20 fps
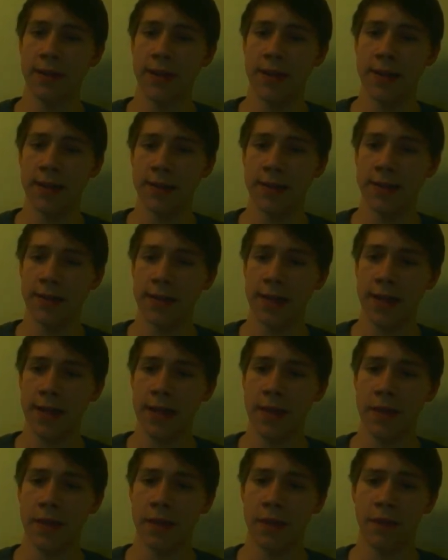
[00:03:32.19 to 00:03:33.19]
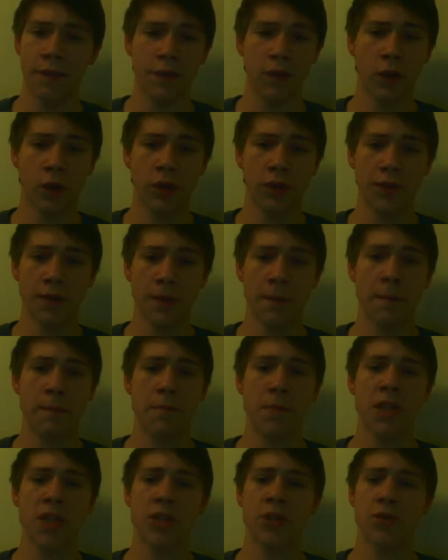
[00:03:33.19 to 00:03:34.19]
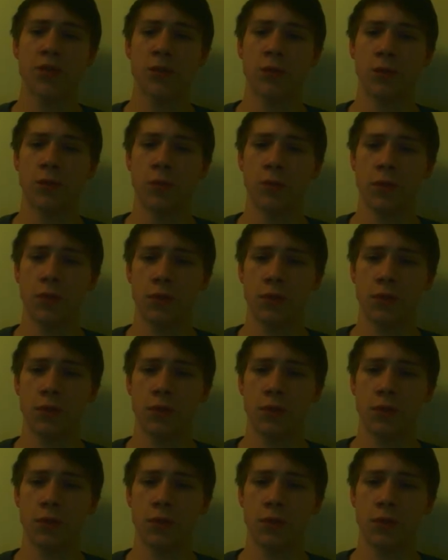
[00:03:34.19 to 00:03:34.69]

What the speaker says: is in the font Mistral,